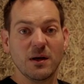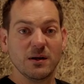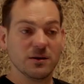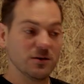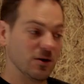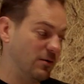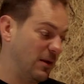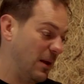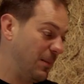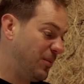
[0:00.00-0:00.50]

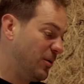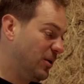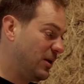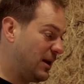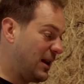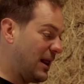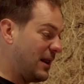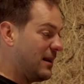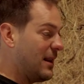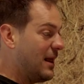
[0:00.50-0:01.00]
So they put
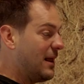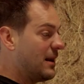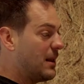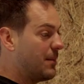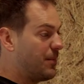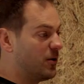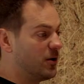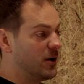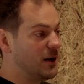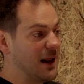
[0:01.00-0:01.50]
it in, they
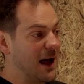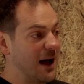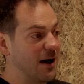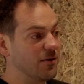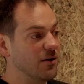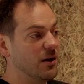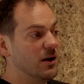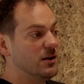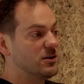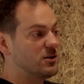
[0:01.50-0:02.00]
put it
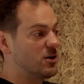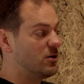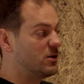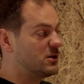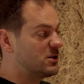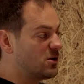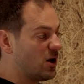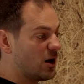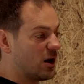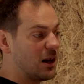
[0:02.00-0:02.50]
out, so
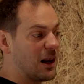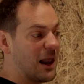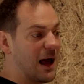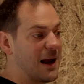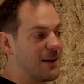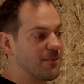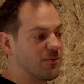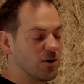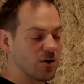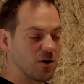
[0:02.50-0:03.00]
it's not
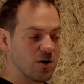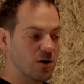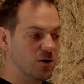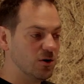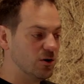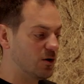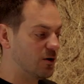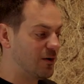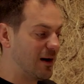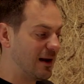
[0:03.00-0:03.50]
limed or
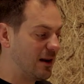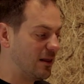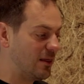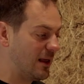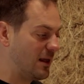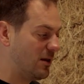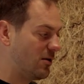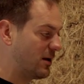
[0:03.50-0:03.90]
glued or anything.